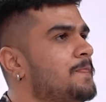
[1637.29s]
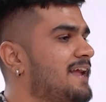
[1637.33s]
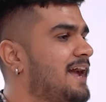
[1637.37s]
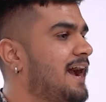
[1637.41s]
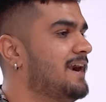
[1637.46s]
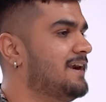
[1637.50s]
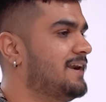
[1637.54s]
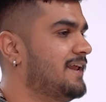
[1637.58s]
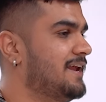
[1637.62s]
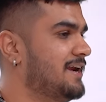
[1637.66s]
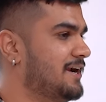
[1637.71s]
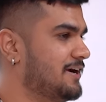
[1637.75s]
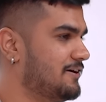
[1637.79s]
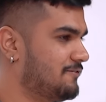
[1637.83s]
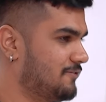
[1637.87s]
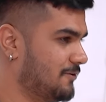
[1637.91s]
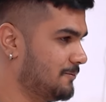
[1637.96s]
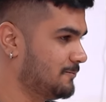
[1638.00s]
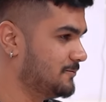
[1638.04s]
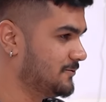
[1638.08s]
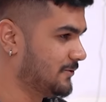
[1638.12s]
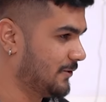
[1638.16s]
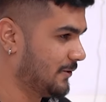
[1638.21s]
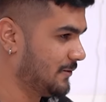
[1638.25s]
I'll take it
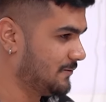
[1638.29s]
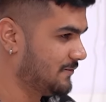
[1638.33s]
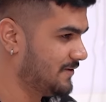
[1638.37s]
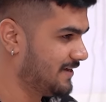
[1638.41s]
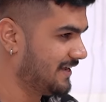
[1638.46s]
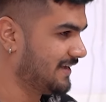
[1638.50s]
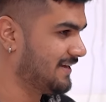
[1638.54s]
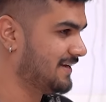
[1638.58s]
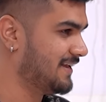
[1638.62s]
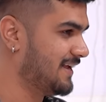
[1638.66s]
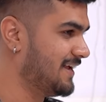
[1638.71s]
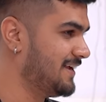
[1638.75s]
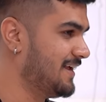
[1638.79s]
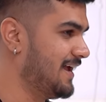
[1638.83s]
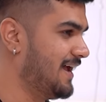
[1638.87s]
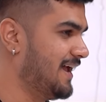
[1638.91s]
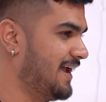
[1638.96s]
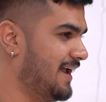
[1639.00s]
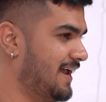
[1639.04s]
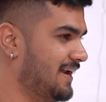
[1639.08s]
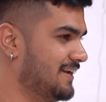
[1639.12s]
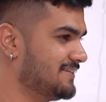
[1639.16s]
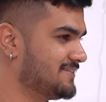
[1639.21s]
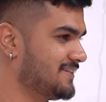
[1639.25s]
from John Wick and
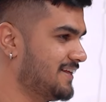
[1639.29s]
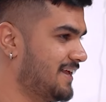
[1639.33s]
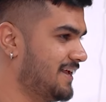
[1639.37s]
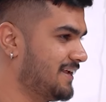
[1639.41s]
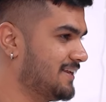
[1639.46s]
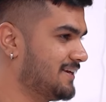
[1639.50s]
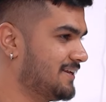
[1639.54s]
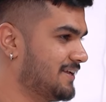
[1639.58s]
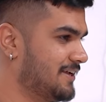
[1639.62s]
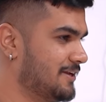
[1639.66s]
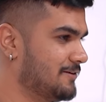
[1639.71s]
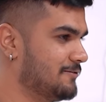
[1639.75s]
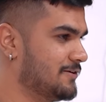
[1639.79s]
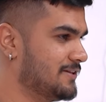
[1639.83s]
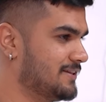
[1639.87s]
I'll say I can kill